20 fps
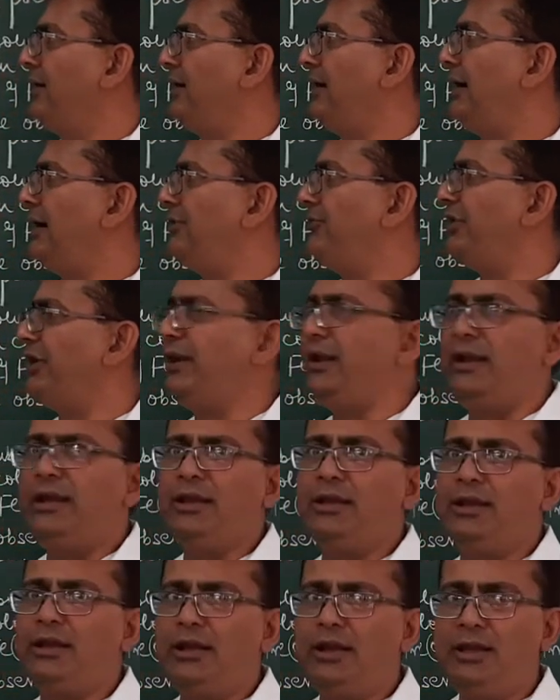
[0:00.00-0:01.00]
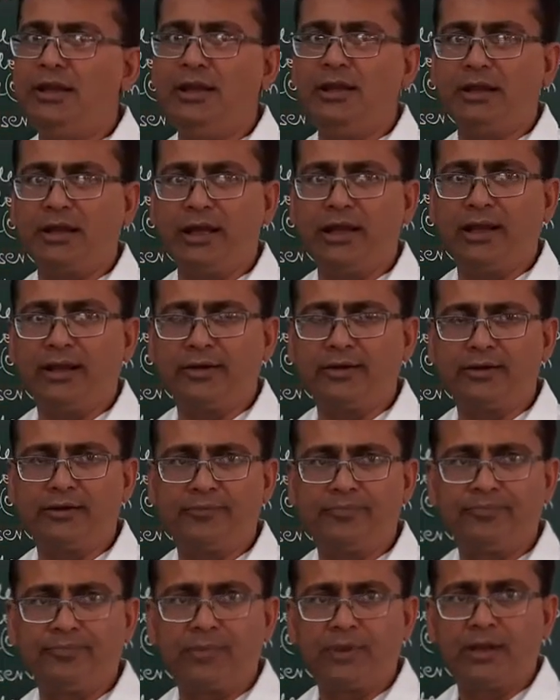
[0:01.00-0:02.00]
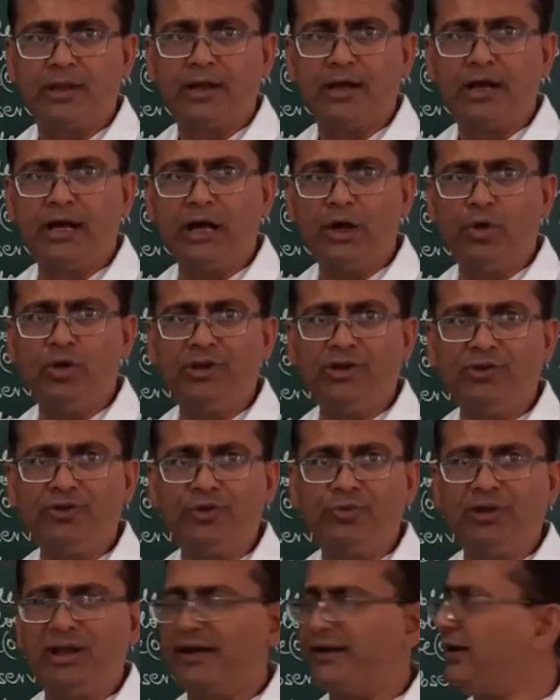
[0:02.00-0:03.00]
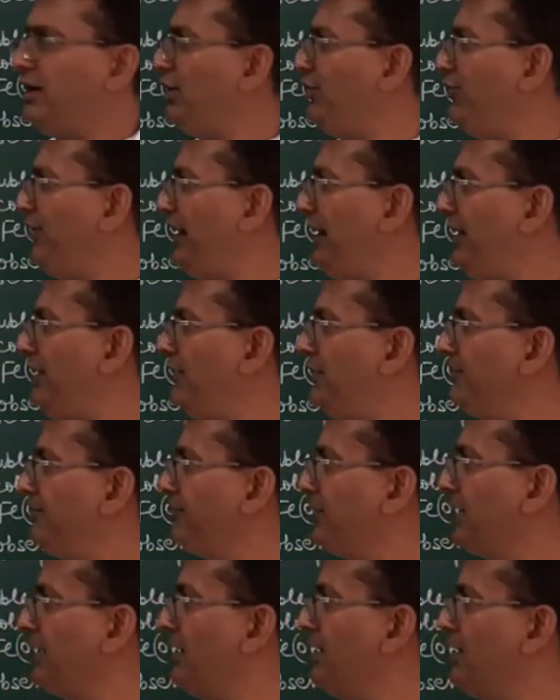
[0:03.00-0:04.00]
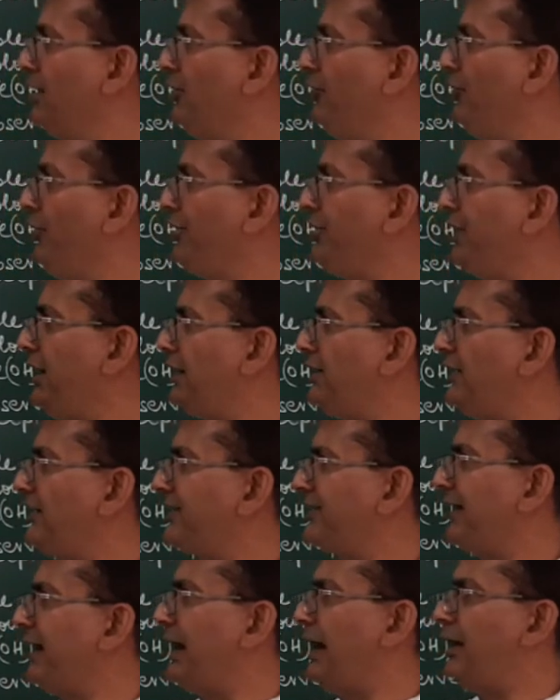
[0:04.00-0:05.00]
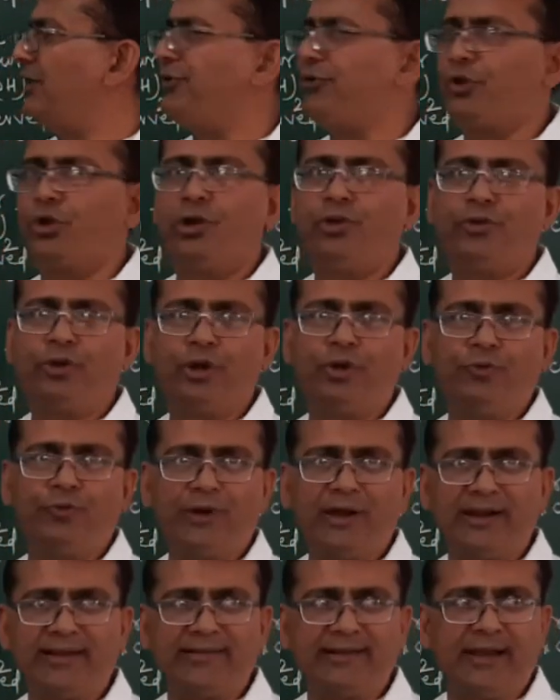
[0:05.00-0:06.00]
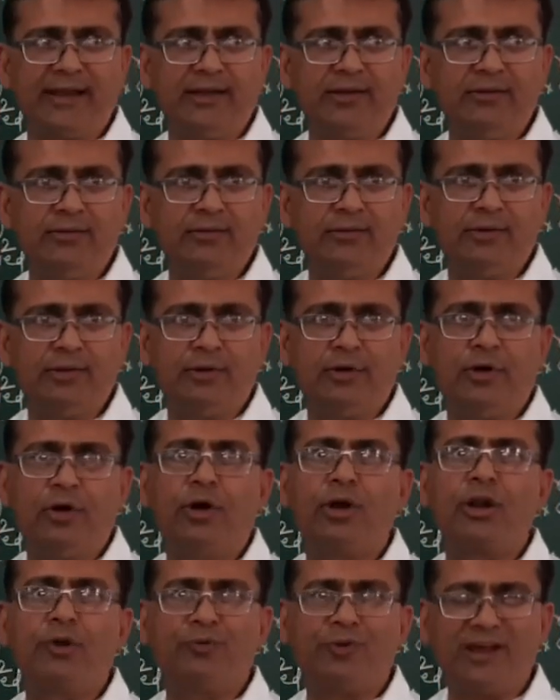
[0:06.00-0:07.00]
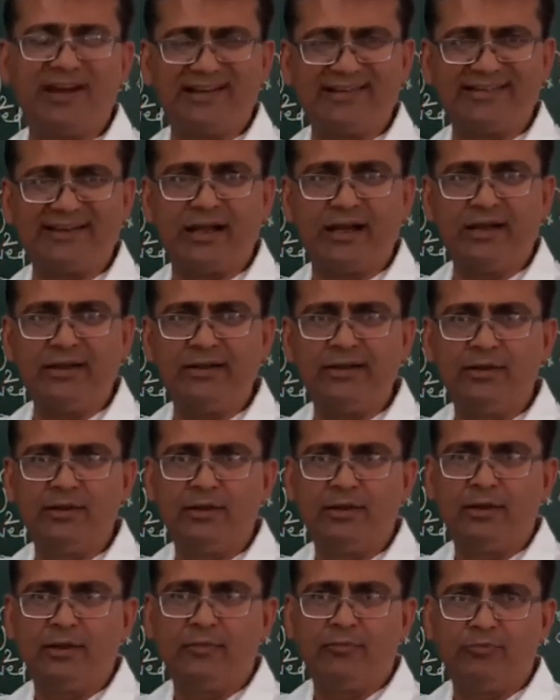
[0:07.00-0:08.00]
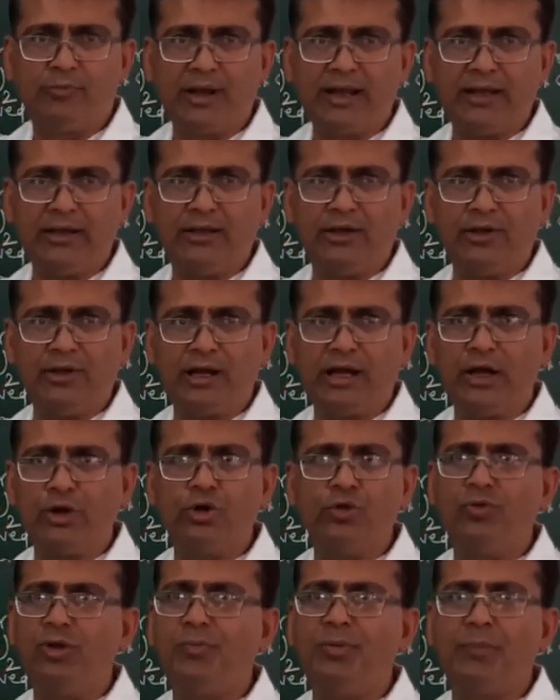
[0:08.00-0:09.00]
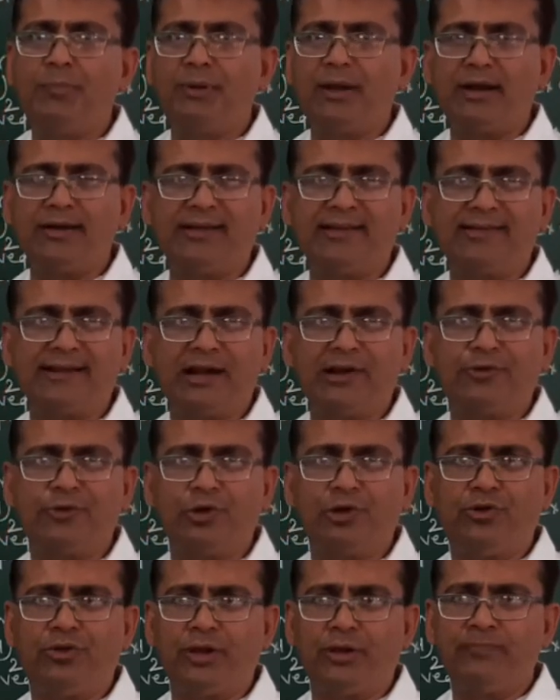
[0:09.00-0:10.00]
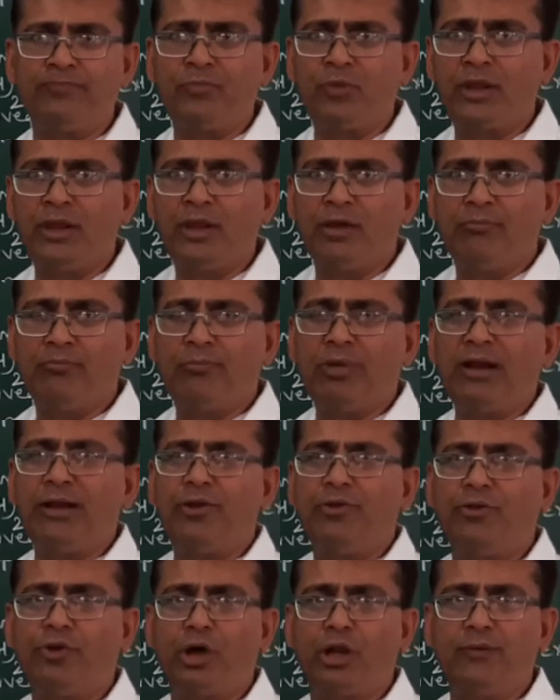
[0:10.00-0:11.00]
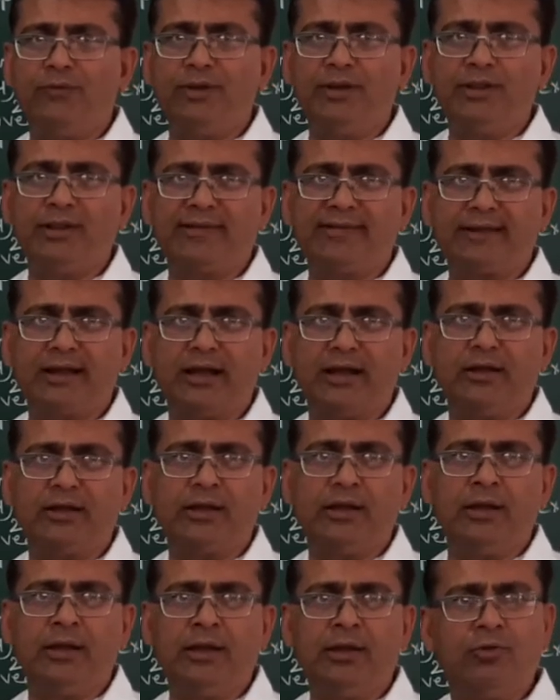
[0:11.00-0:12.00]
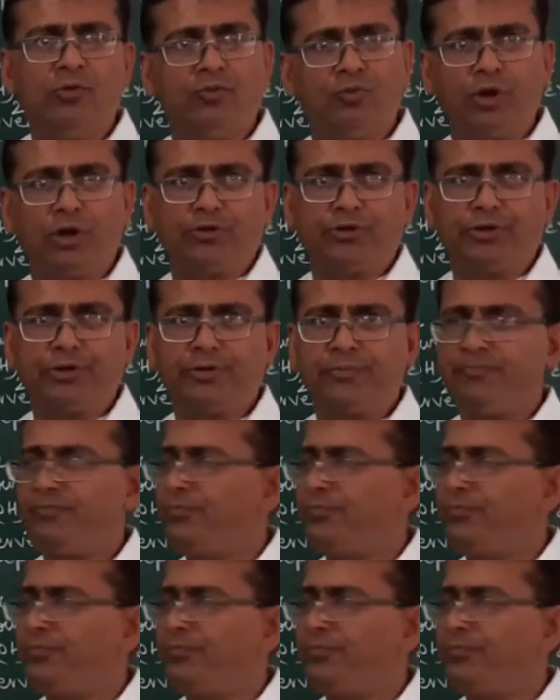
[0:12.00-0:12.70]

are generally green in color. How it is to be identified? We will take the salt solution of ferrous ion or a ferrous salt. How do we prepare the salt solution? By dissolving the salt in water.